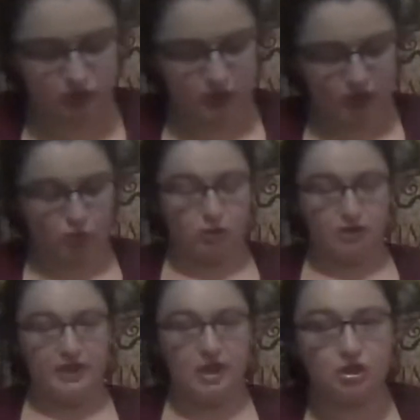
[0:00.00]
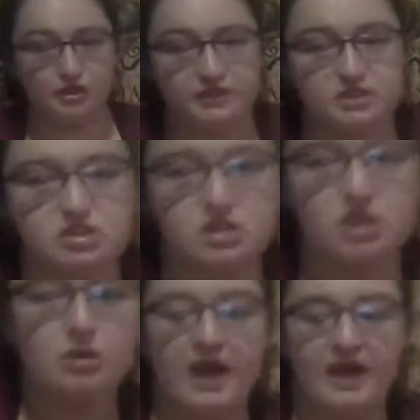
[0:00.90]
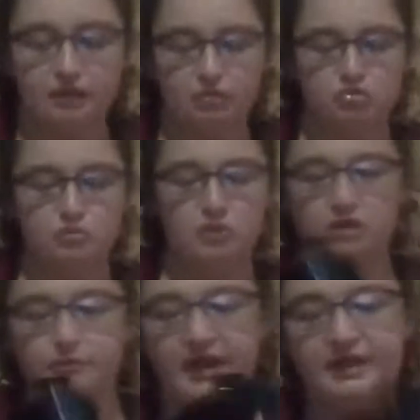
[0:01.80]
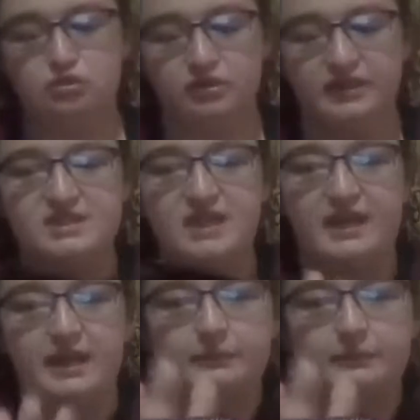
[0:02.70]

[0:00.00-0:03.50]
our working harness, I use one by Julius Canine.